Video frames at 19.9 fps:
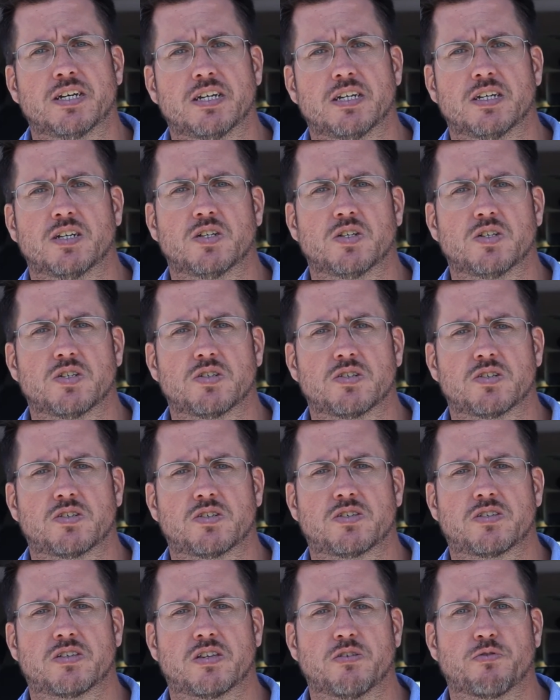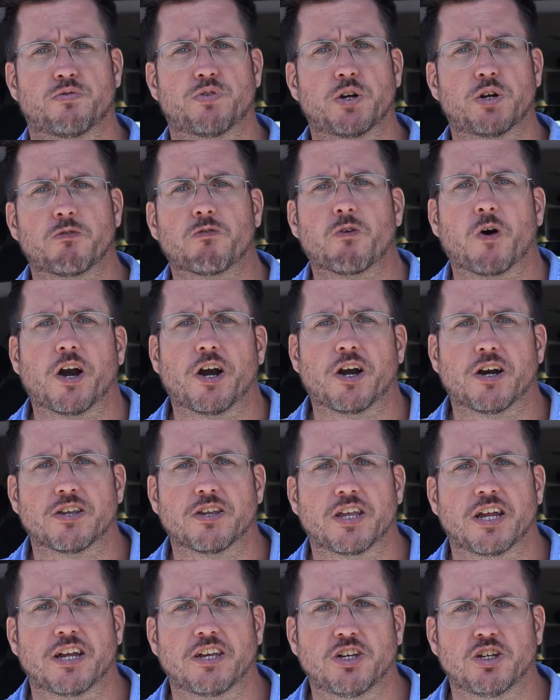is the footwear
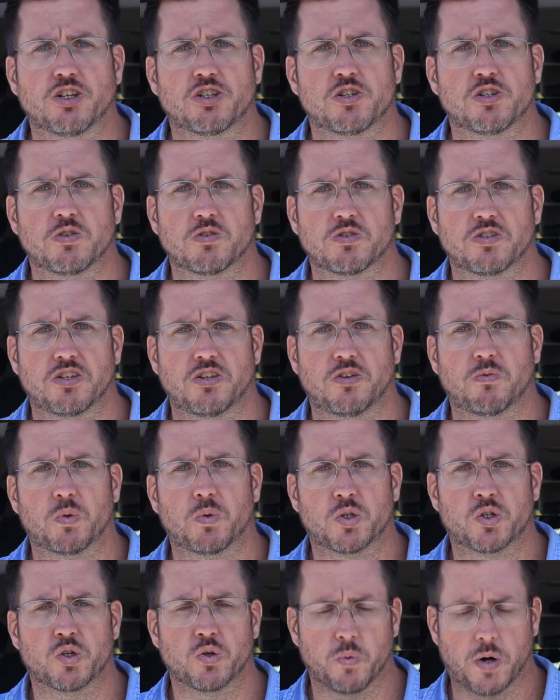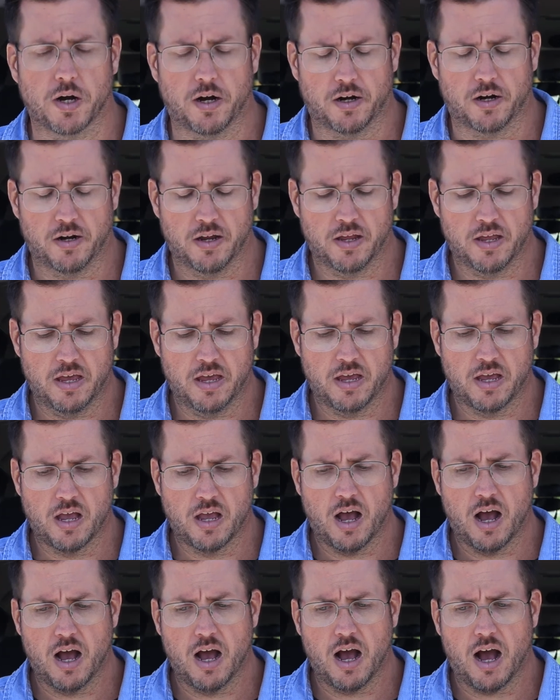that you choose to wear.
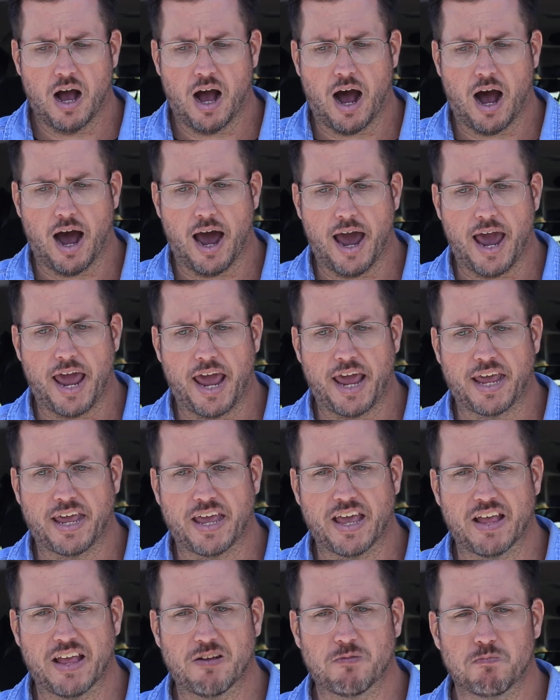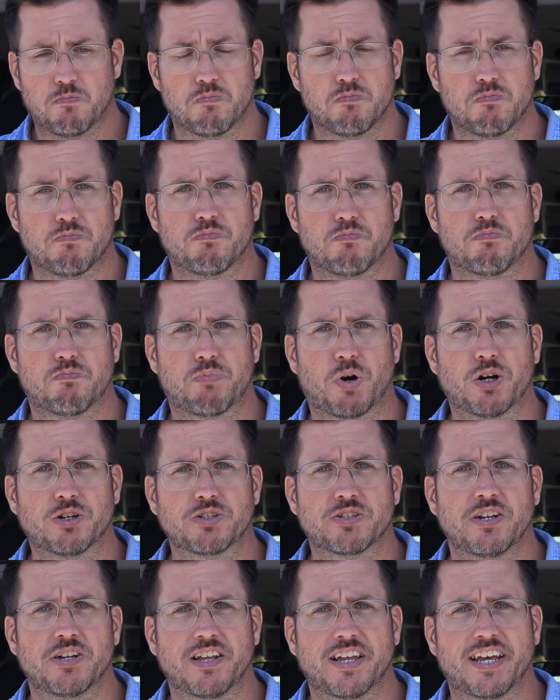I
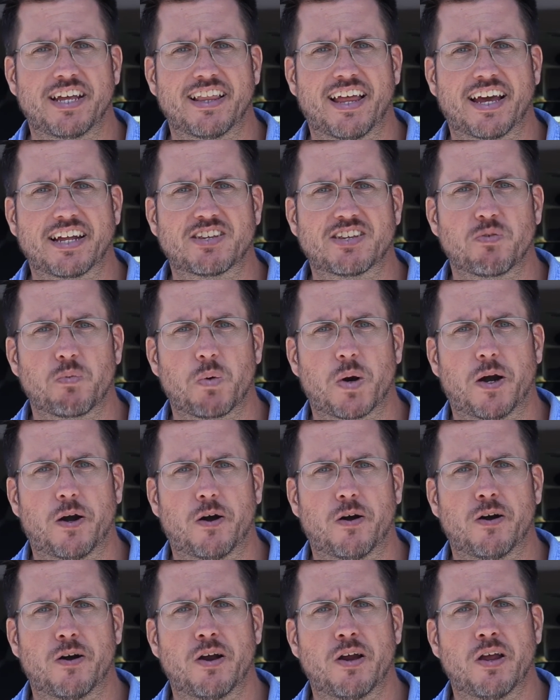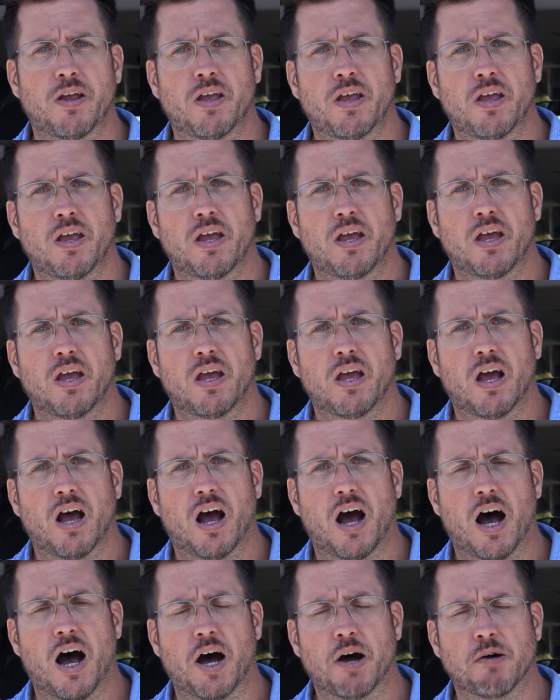personally like to wear
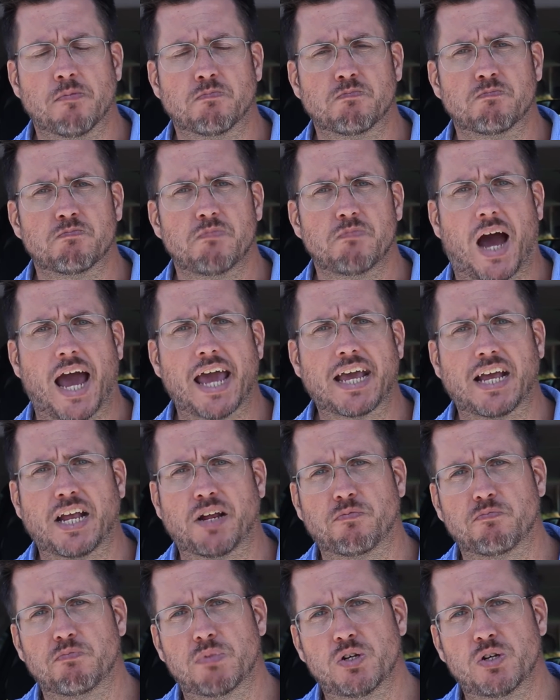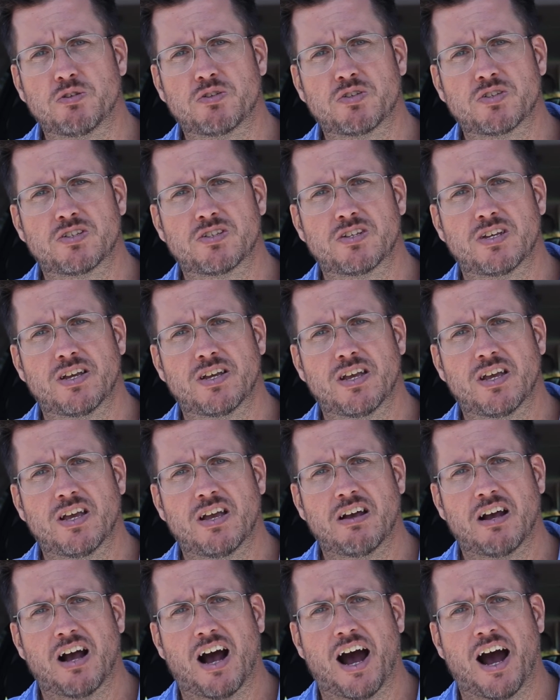hiking boots.
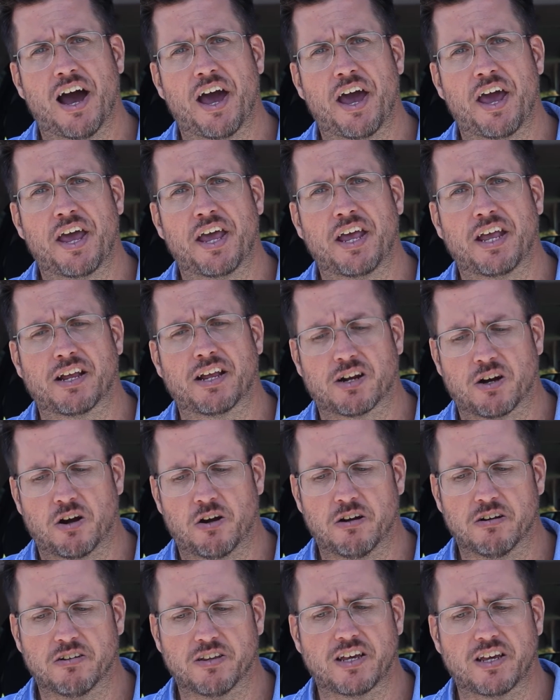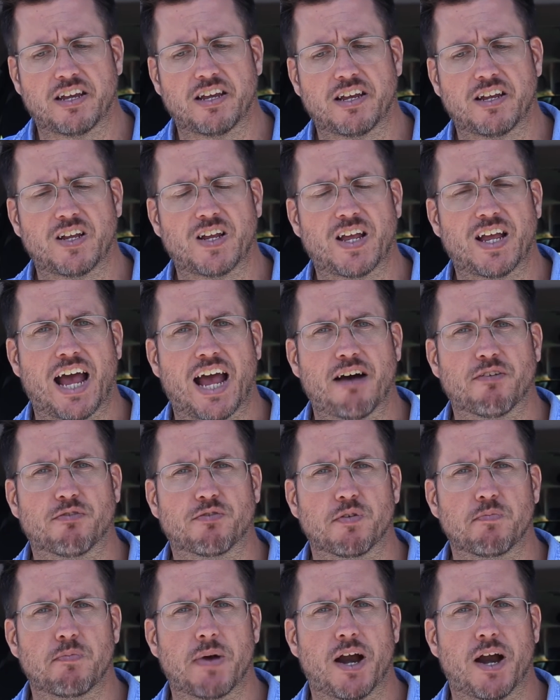I currently have
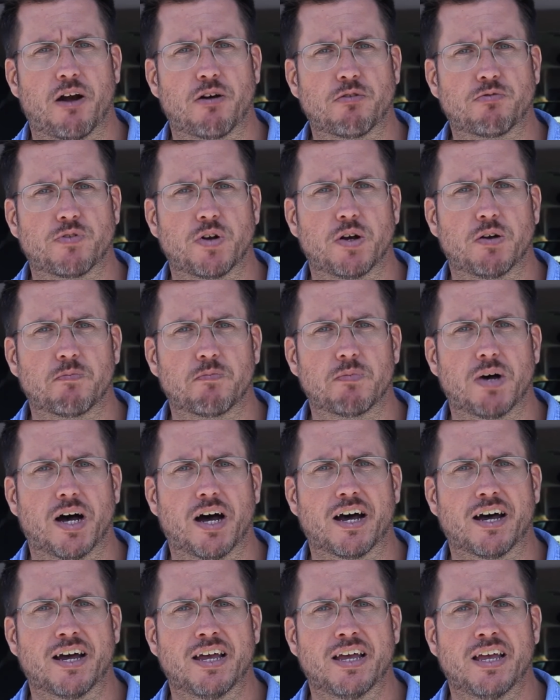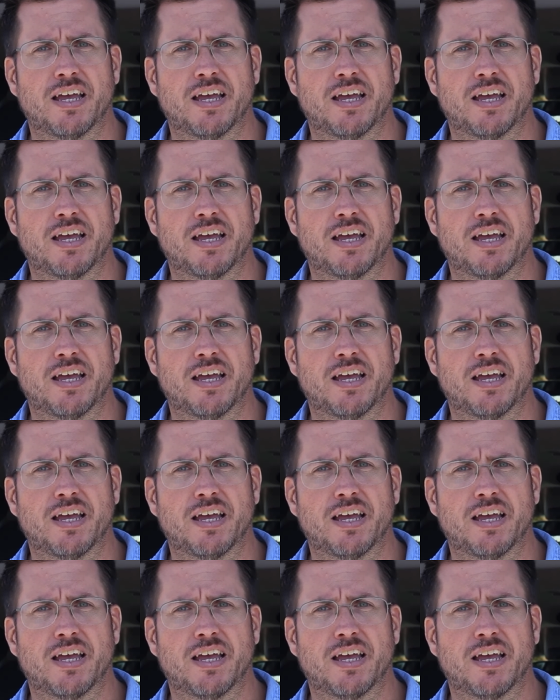a pair from